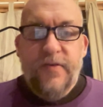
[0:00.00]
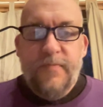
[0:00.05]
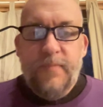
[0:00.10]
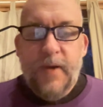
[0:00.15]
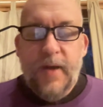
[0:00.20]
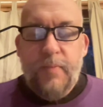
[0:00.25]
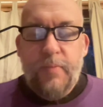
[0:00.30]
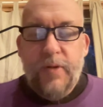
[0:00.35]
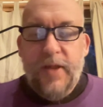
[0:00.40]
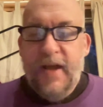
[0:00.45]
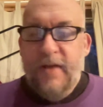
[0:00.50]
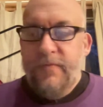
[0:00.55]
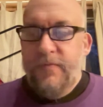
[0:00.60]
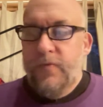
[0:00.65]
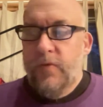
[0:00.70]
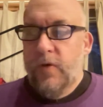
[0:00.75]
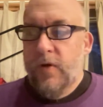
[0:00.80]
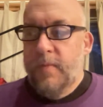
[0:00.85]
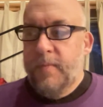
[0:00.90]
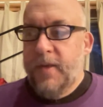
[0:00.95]
of my
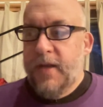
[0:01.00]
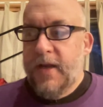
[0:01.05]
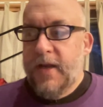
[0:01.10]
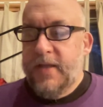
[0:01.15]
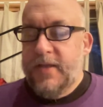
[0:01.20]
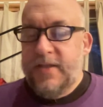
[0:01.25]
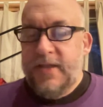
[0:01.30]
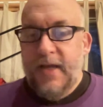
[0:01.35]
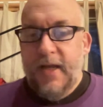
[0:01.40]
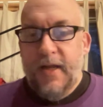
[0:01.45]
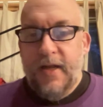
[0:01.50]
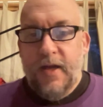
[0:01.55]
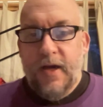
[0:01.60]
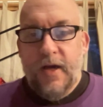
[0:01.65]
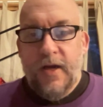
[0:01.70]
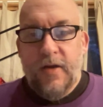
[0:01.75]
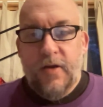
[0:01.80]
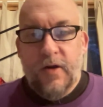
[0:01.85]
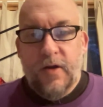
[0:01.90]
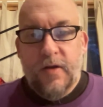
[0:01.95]
platform that I stand
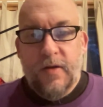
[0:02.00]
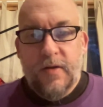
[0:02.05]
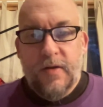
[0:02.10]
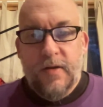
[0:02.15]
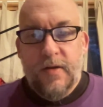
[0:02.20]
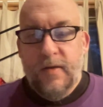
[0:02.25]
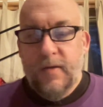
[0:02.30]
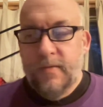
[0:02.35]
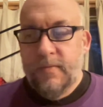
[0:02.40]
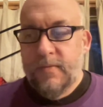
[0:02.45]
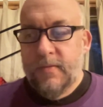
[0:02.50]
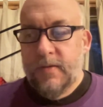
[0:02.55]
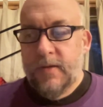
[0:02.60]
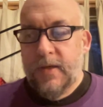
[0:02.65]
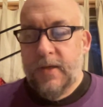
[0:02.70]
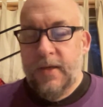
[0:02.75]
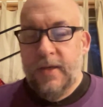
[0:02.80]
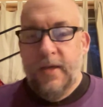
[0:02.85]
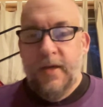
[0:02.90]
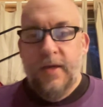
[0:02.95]
on
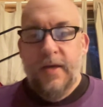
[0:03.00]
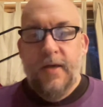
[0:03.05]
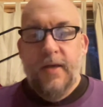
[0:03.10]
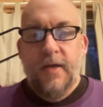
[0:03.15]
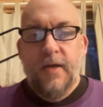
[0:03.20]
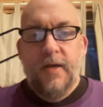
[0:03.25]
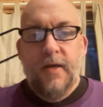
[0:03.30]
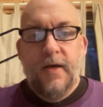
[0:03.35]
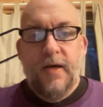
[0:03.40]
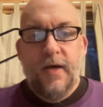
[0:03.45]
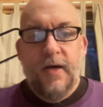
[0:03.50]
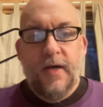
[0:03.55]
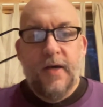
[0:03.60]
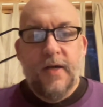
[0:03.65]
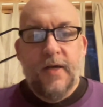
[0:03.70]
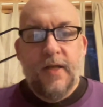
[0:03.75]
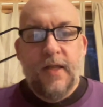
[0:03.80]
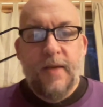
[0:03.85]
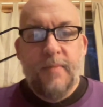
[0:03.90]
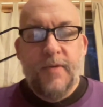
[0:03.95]
are
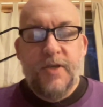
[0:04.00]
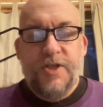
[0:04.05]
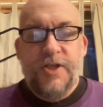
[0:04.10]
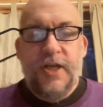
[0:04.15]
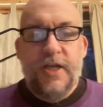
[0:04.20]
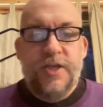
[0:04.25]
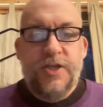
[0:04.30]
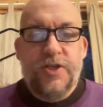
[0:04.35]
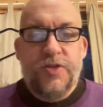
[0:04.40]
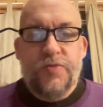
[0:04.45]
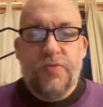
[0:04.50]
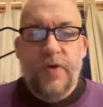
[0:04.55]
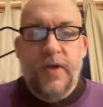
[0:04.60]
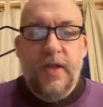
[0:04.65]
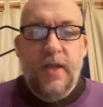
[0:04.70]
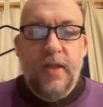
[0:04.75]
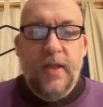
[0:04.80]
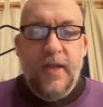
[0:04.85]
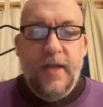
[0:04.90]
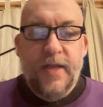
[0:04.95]
climate change is
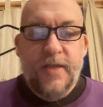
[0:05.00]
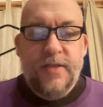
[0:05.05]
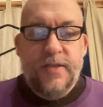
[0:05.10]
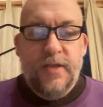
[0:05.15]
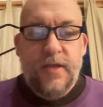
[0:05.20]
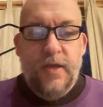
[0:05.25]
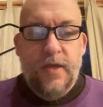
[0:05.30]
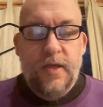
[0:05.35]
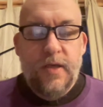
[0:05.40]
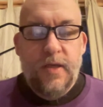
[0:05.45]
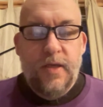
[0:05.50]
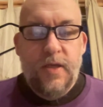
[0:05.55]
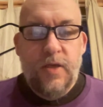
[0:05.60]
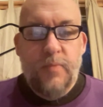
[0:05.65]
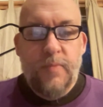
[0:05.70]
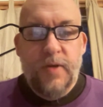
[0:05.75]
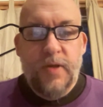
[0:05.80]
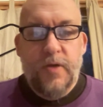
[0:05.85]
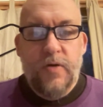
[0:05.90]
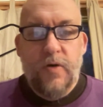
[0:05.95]
real and it's
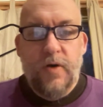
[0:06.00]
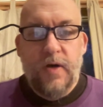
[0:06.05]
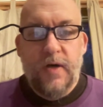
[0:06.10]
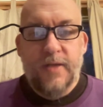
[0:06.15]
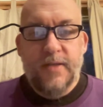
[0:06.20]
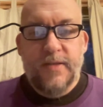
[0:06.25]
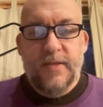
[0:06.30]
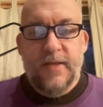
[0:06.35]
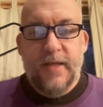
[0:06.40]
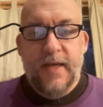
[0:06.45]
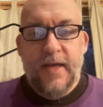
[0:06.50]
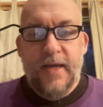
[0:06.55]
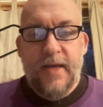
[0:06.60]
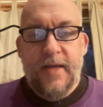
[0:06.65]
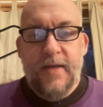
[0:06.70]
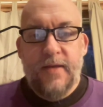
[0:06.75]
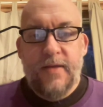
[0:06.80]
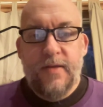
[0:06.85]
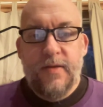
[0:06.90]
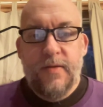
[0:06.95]
human caused,
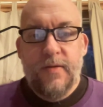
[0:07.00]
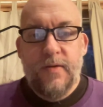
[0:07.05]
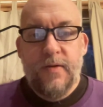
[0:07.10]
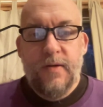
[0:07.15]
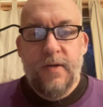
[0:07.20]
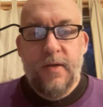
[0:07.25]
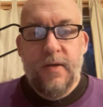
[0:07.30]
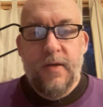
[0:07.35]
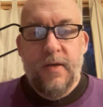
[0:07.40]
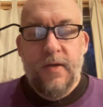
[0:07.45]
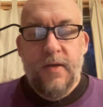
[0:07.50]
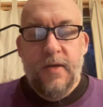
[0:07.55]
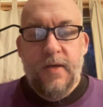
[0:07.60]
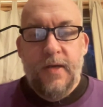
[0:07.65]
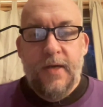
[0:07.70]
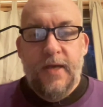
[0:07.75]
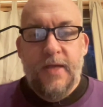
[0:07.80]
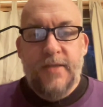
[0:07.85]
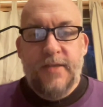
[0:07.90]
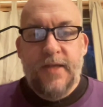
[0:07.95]
and
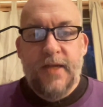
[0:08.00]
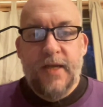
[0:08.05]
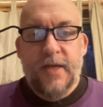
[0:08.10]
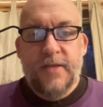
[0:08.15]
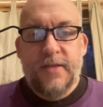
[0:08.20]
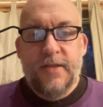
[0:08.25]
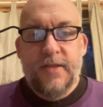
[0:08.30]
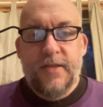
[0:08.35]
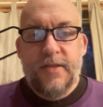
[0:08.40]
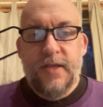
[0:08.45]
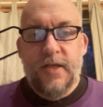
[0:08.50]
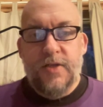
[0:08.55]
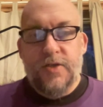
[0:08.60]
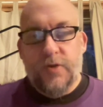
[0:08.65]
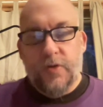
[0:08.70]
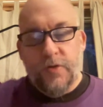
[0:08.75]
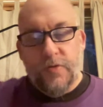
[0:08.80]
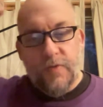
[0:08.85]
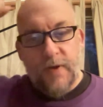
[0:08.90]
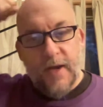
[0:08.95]
it's an existential
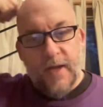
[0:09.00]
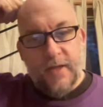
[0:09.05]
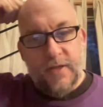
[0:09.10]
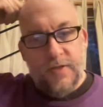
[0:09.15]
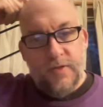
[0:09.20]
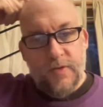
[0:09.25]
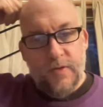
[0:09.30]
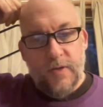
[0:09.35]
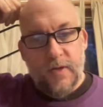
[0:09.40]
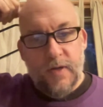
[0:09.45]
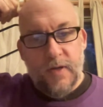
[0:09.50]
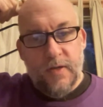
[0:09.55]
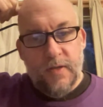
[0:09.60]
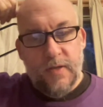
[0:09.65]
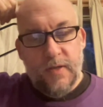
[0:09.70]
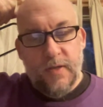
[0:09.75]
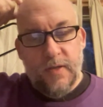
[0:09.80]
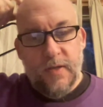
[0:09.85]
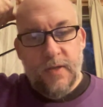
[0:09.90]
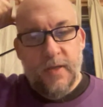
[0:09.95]
threat to the
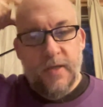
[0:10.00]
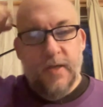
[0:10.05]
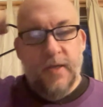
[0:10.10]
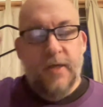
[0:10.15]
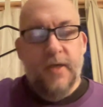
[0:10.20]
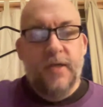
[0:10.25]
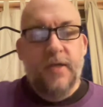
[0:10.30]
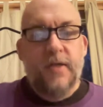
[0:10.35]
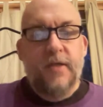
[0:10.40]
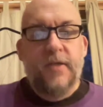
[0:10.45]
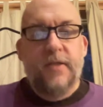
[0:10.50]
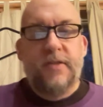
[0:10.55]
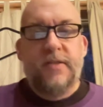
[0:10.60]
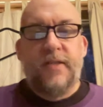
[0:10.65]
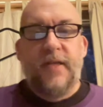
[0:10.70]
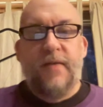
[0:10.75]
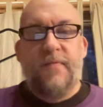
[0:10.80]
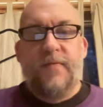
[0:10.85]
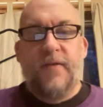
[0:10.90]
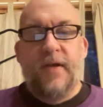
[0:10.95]

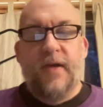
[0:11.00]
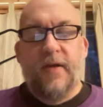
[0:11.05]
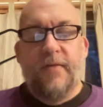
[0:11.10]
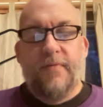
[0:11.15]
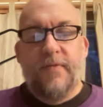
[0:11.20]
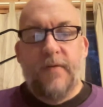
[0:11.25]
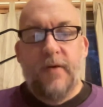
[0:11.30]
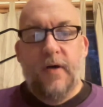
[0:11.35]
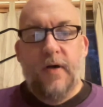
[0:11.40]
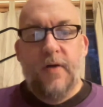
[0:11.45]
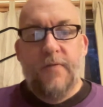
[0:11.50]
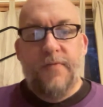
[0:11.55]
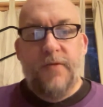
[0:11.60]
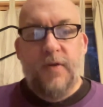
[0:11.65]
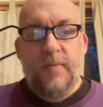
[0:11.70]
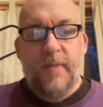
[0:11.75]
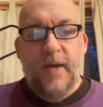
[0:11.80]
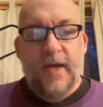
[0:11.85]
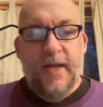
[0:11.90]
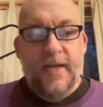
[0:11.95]
safety of
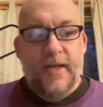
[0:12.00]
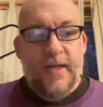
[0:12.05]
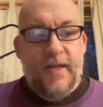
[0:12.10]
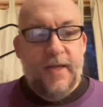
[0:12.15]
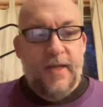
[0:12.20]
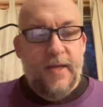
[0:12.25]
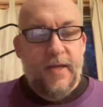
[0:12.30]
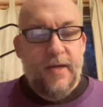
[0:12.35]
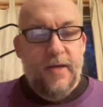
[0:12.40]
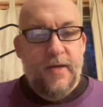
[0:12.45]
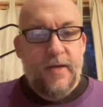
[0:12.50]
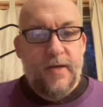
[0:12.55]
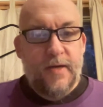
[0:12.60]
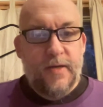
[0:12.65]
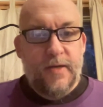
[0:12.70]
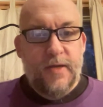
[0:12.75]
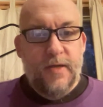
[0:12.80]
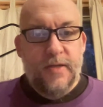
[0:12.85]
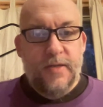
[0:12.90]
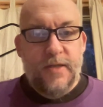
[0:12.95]
humanity
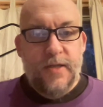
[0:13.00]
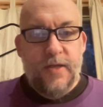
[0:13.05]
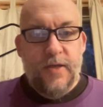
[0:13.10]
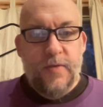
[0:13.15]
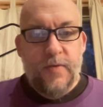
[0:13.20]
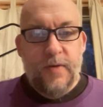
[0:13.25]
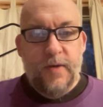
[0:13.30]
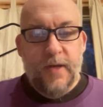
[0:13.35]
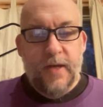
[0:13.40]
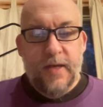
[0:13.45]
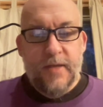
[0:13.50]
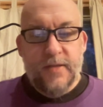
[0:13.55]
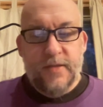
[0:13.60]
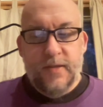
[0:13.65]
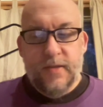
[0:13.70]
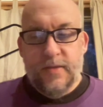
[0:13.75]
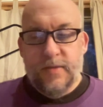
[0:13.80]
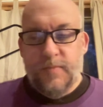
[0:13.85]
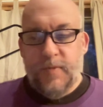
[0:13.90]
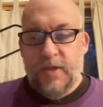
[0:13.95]
continuing as
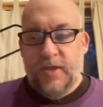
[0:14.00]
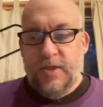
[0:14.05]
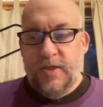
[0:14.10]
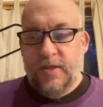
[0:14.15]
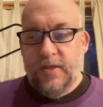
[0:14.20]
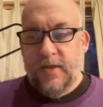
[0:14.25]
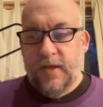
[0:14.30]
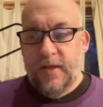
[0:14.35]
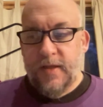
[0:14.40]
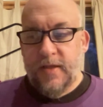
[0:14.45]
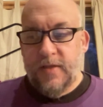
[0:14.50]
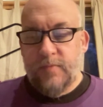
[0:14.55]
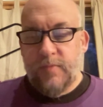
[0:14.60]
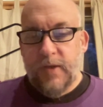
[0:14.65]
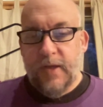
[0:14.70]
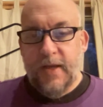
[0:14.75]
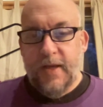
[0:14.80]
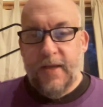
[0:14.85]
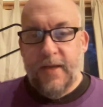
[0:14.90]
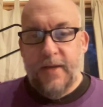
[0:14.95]
a species on this
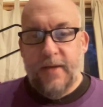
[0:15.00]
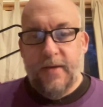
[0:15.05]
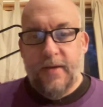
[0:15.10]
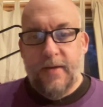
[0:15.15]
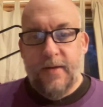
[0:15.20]
planet.